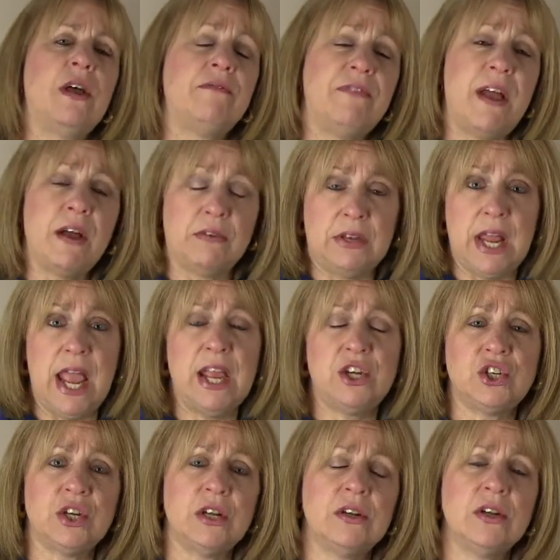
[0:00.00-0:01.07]

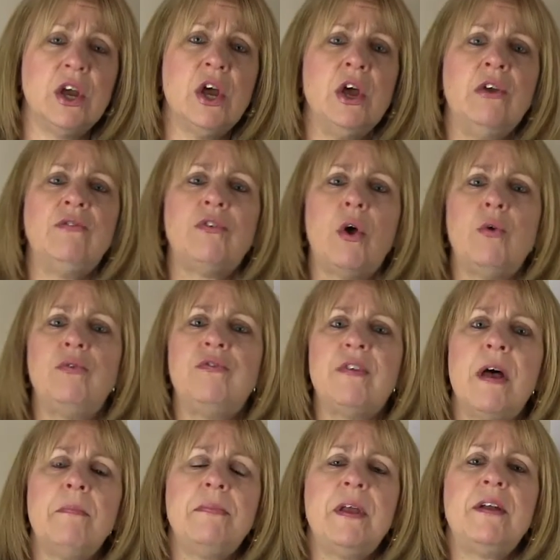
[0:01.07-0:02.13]
foundation. So
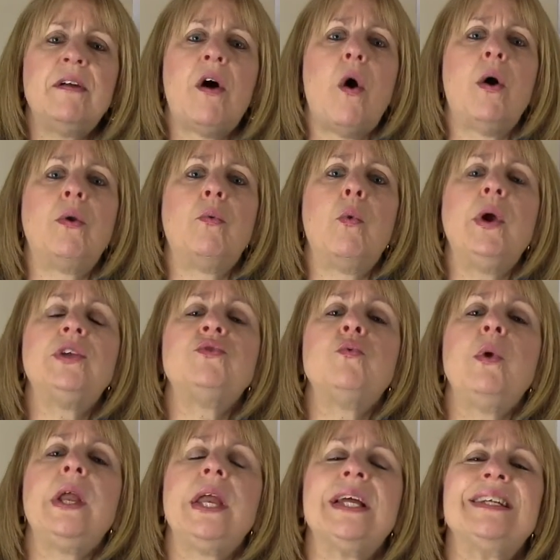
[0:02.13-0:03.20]
something on which
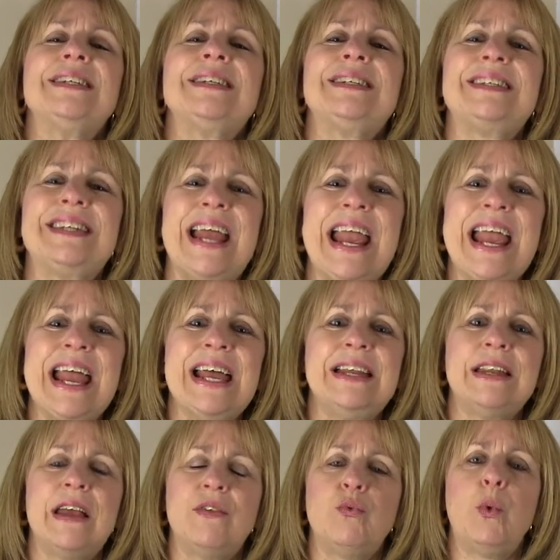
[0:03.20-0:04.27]
we can
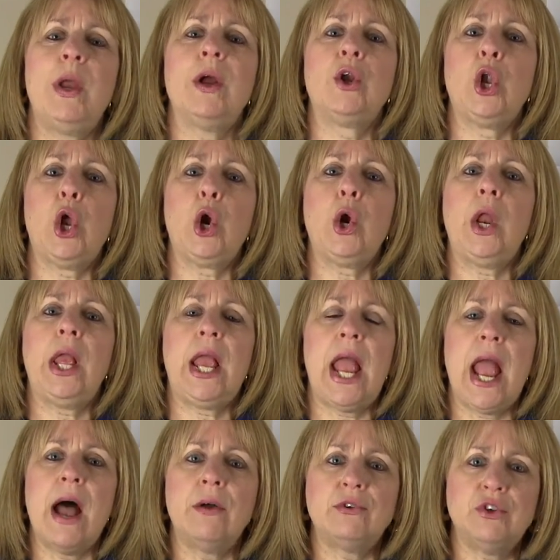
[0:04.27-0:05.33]
stand as we are learning
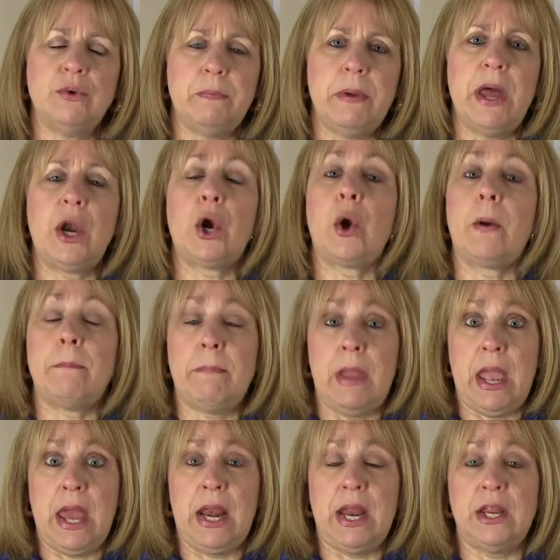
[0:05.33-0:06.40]
how to better
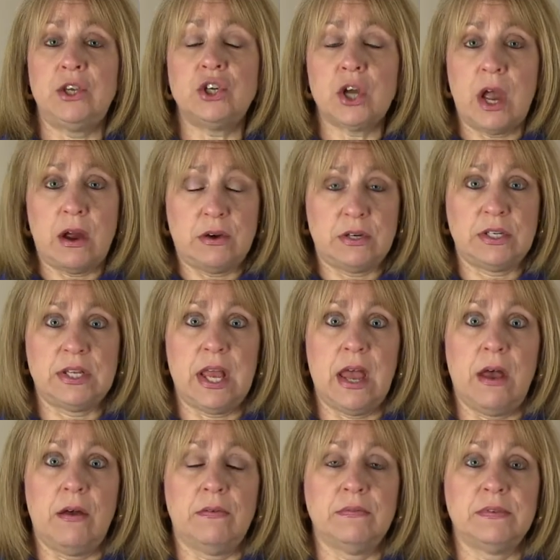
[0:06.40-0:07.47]
manage
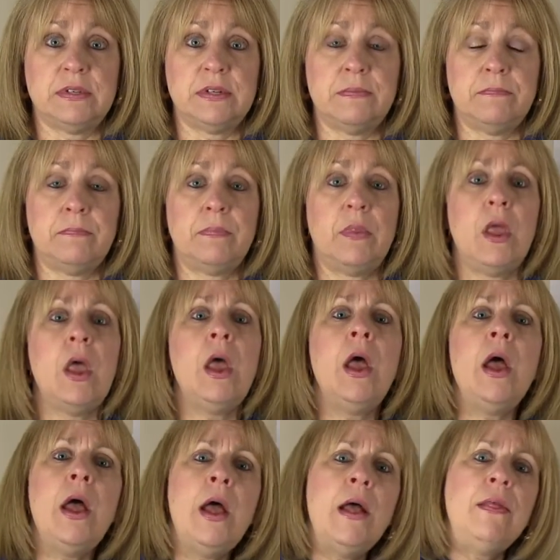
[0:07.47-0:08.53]
ourselves.
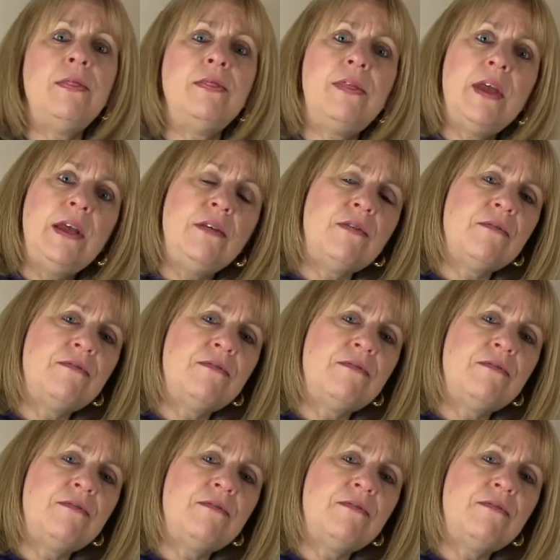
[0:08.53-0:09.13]
These